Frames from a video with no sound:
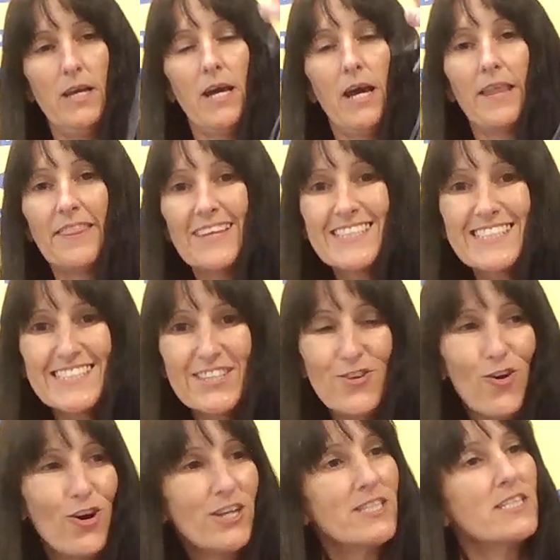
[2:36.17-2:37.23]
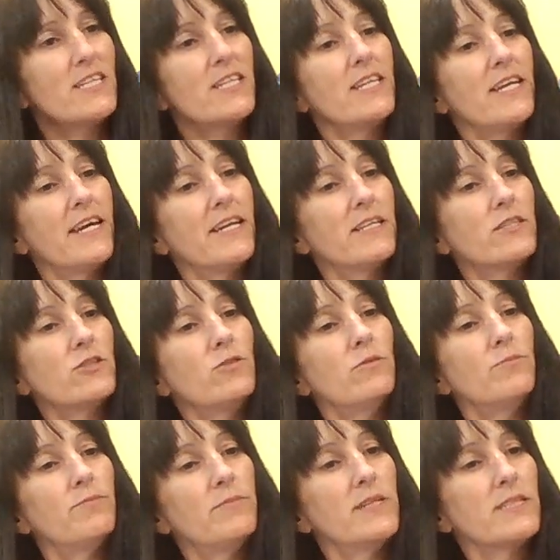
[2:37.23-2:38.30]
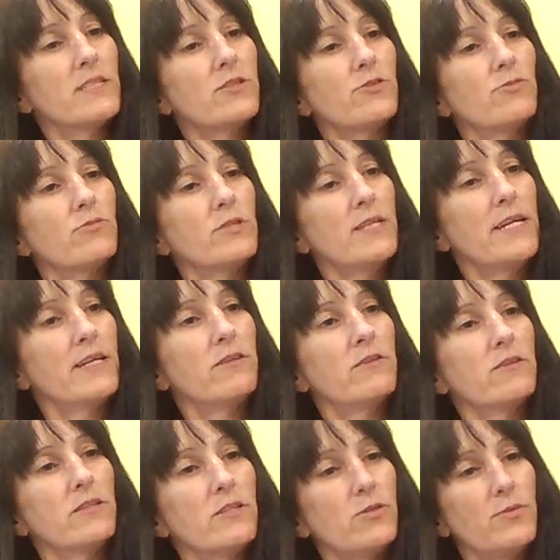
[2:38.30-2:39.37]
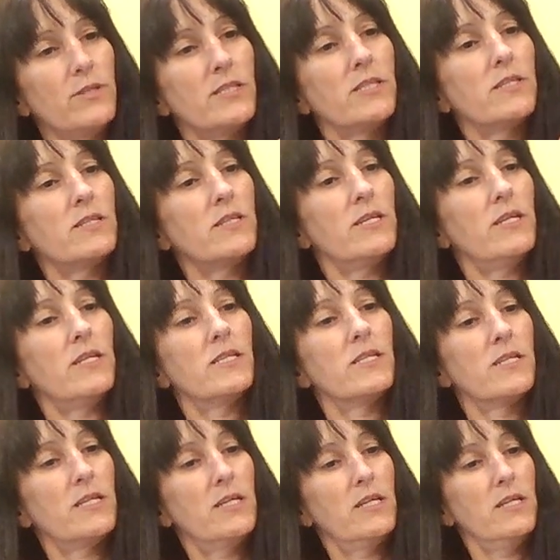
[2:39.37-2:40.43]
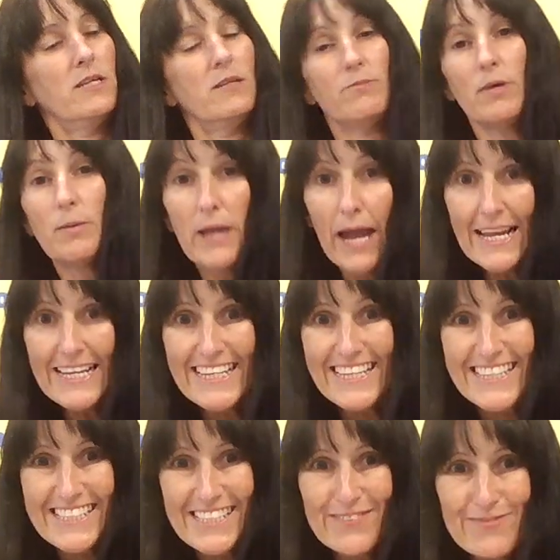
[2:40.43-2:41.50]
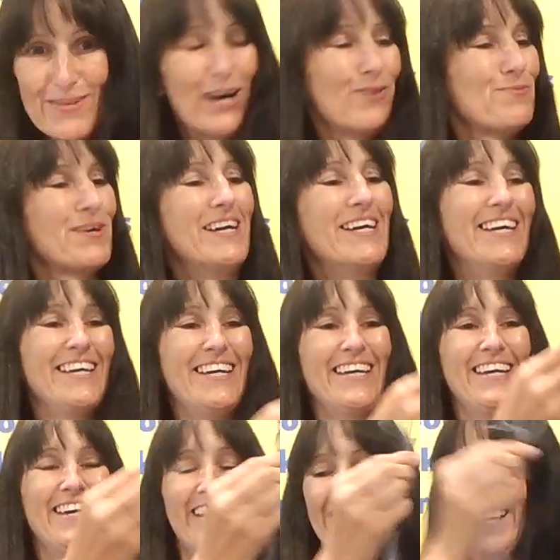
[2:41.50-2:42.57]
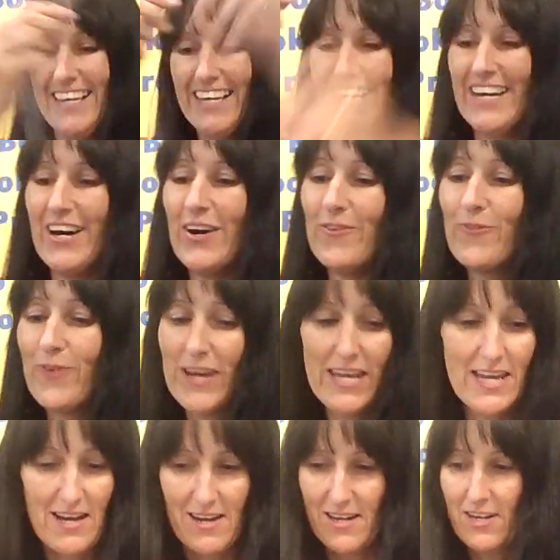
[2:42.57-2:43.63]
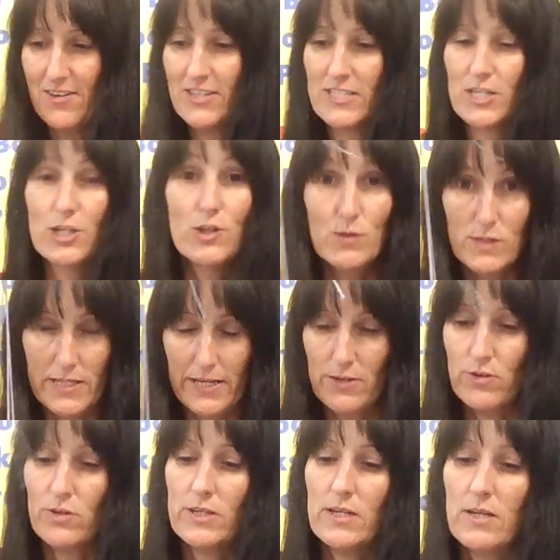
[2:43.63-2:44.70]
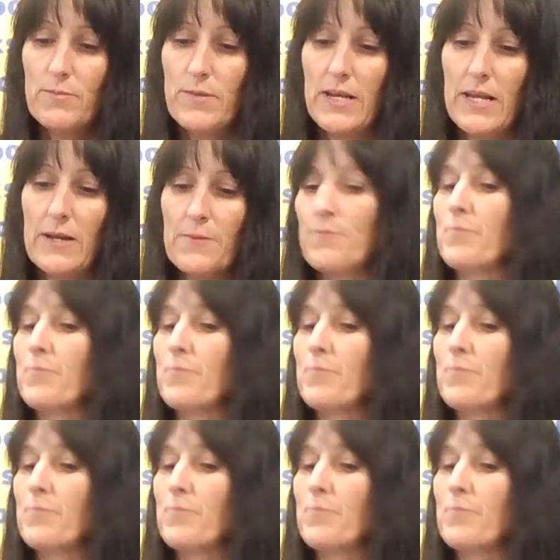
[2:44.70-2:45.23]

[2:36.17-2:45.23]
And this knot in the end, oh, mine's got all tangled and twisted. Maybe I needed some help. We are going to use that knot in a minute.